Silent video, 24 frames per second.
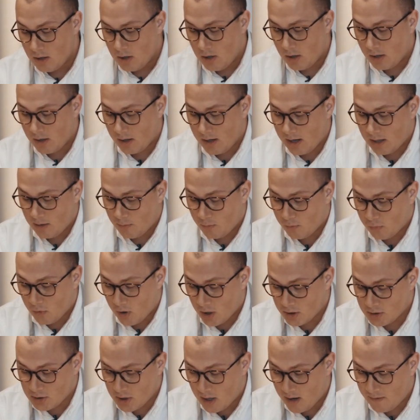You can kind of
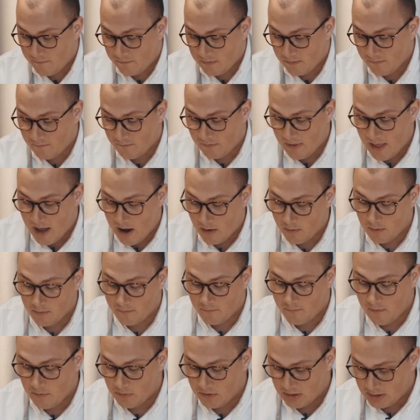brush off the flour
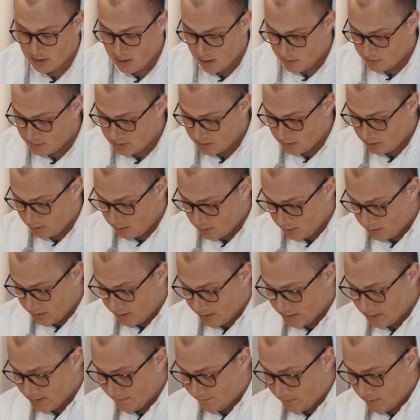from the tops of the
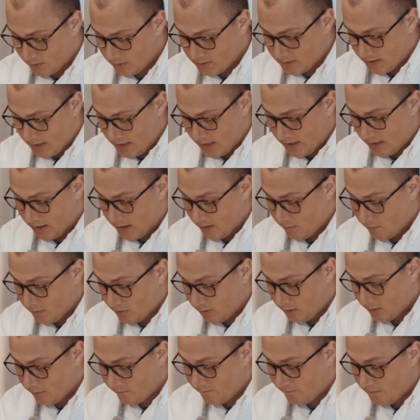cookies if there's any
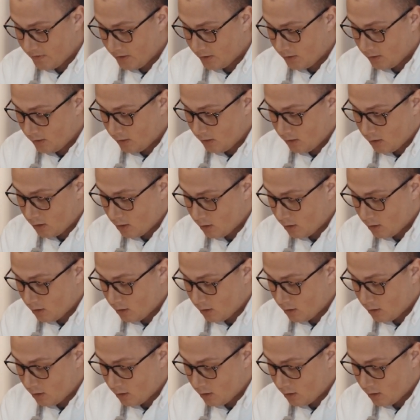with your finger